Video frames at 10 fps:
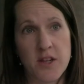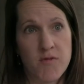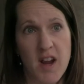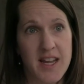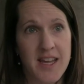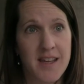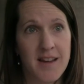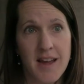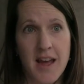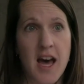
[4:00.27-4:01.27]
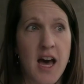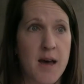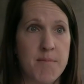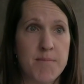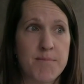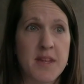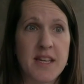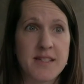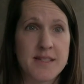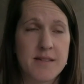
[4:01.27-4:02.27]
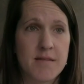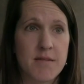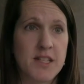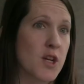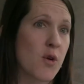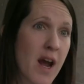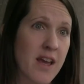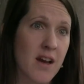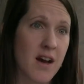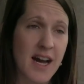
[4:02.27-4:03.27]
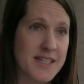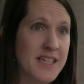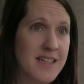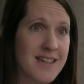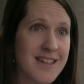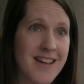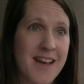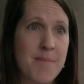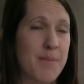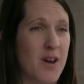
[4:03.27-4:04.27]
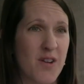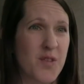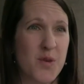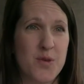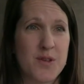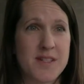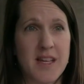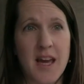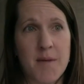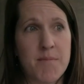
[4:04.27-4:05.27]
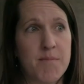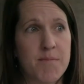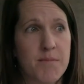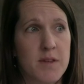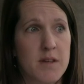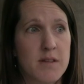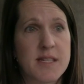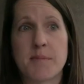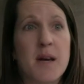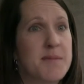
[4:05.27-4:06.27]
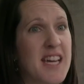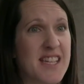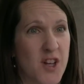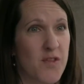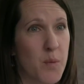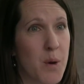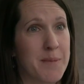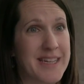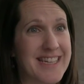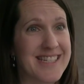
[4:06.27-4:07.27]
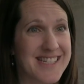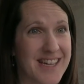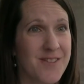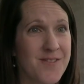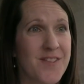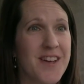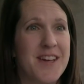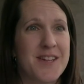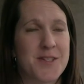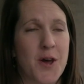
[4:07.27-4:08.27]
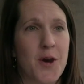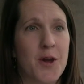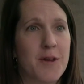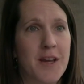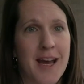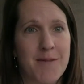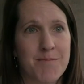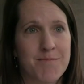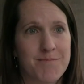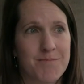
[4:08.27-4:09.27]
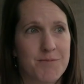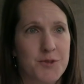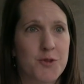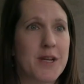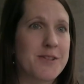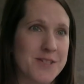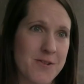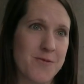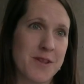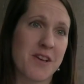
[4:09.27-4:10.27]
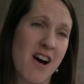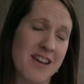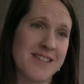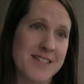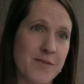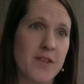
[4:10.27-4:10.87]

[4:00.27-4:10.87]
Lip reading: you're ready is a great idea. But of course, sometimes that is overwhelming in itself. So treat yourself with kindness if